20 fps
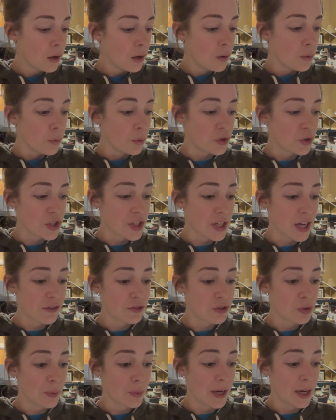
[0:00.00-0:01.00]
We'll just have
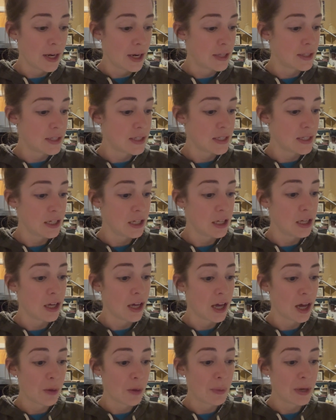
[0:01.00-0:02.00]
to wait and see
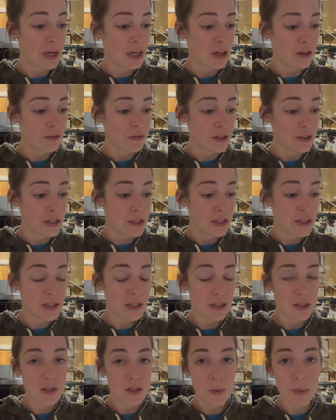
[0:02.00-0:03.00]
how many of
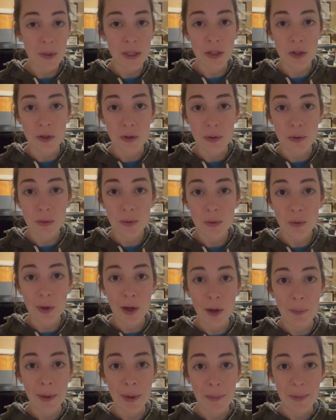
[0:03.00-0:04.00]
these sweet little
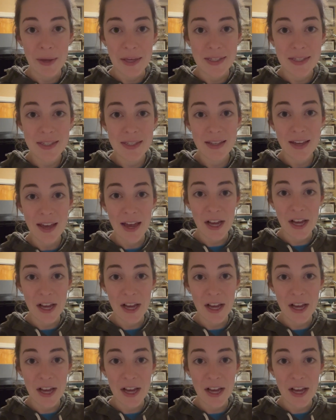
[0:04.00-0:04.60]
quail babies